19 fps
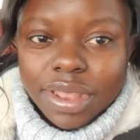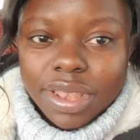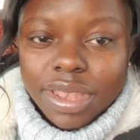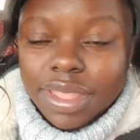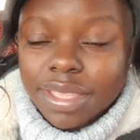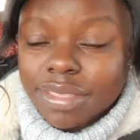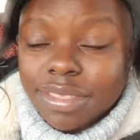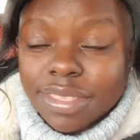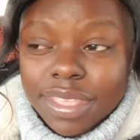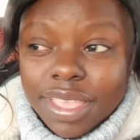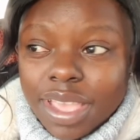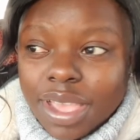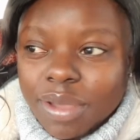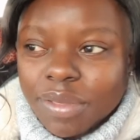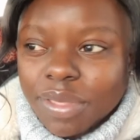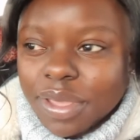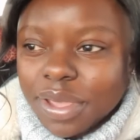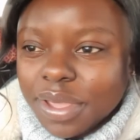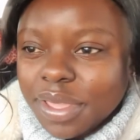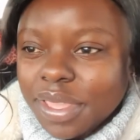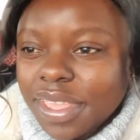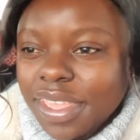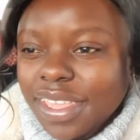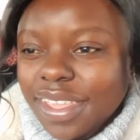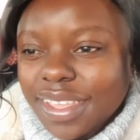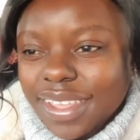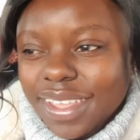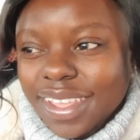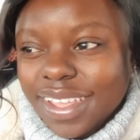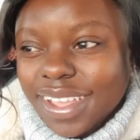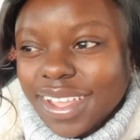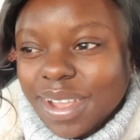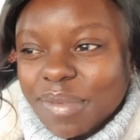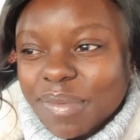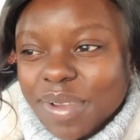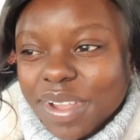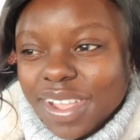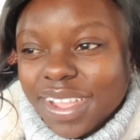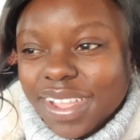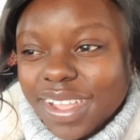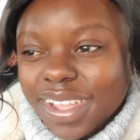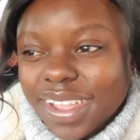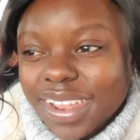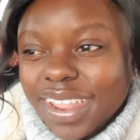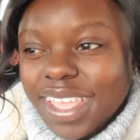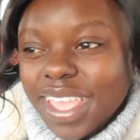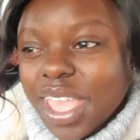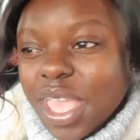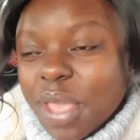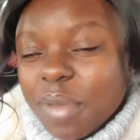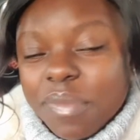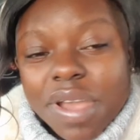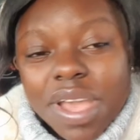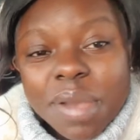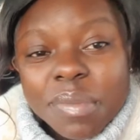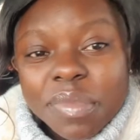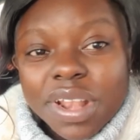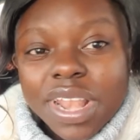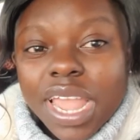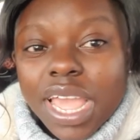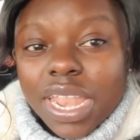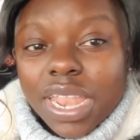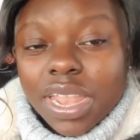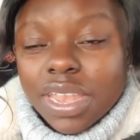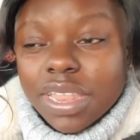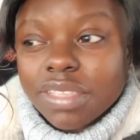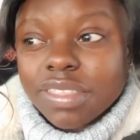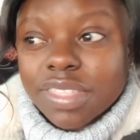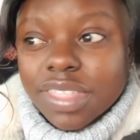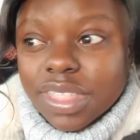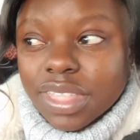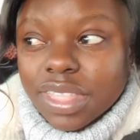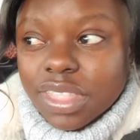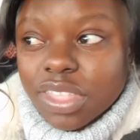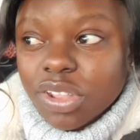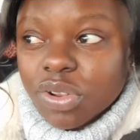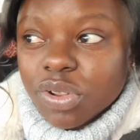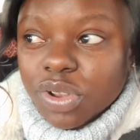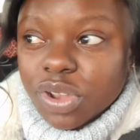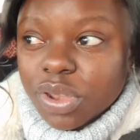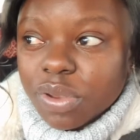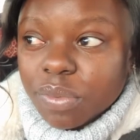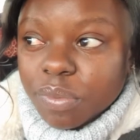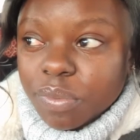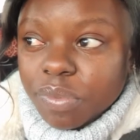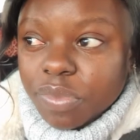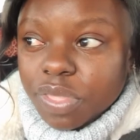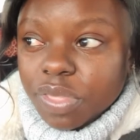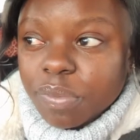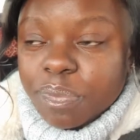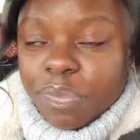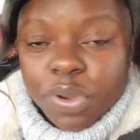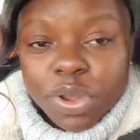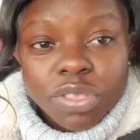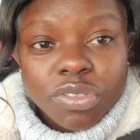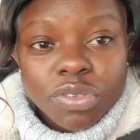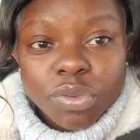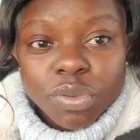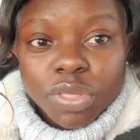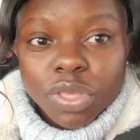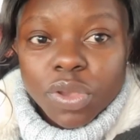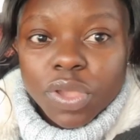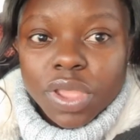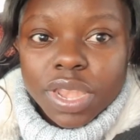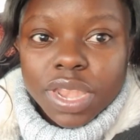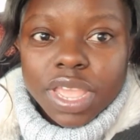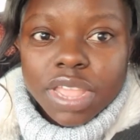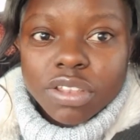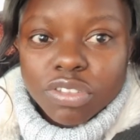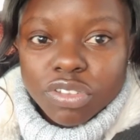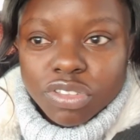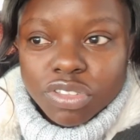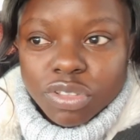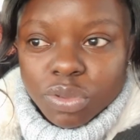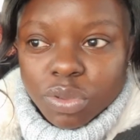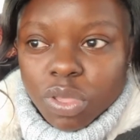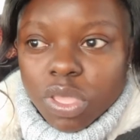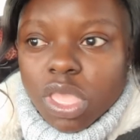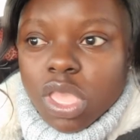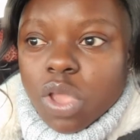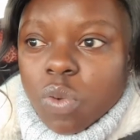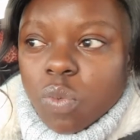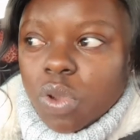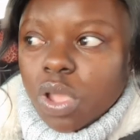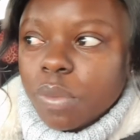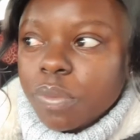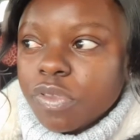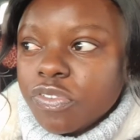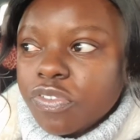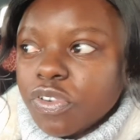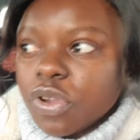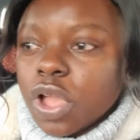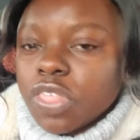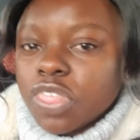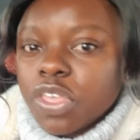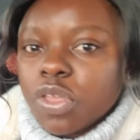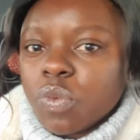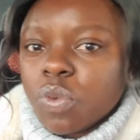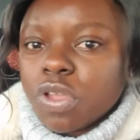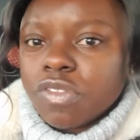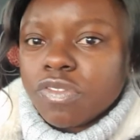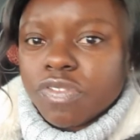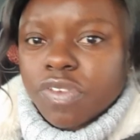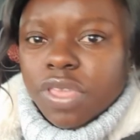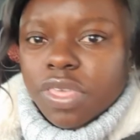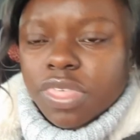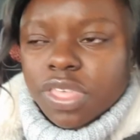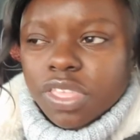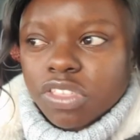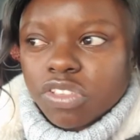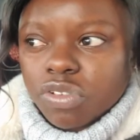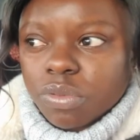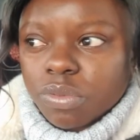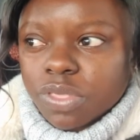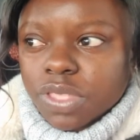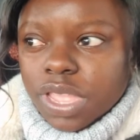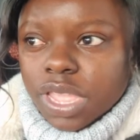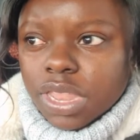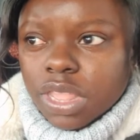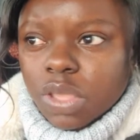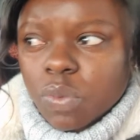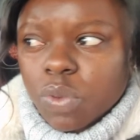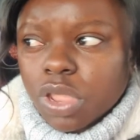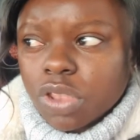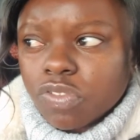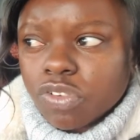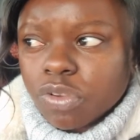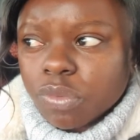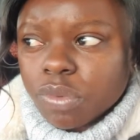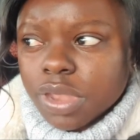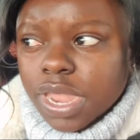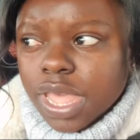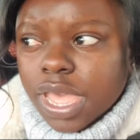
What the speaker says: let's see how that, oh my God. But I'm glad at least, you know, in preschool they're going 9 to 2. Where before, I think when Faith and Jerome started, they went from